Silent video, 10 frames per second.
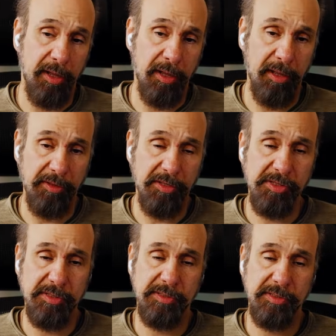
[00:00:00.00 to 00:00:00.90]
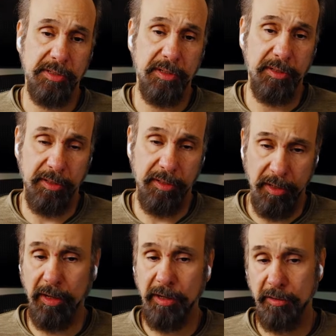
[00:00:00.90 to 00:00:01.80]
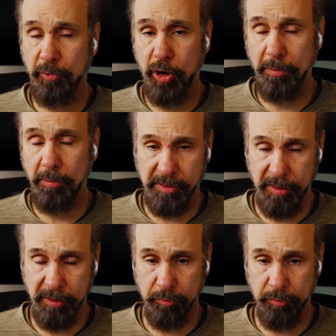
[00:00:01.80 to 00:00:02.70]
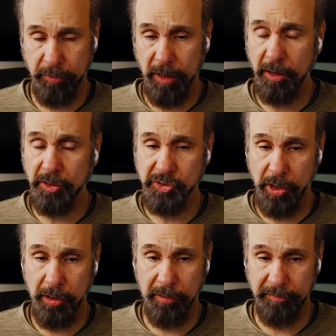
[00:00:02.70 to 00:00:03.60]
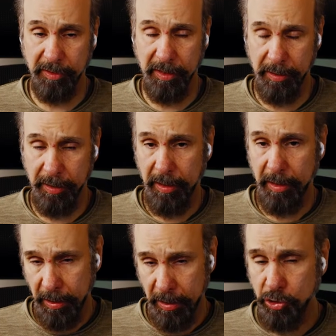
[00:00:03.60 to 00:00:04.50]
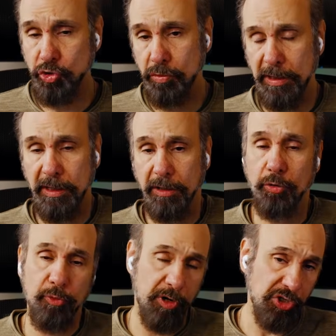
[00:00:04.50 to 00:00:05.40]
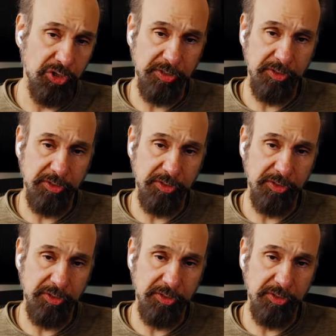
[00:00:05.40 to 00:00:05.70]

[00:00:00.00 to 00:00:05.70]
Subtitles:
And this is a lot of the problems that are solved and usually in corporations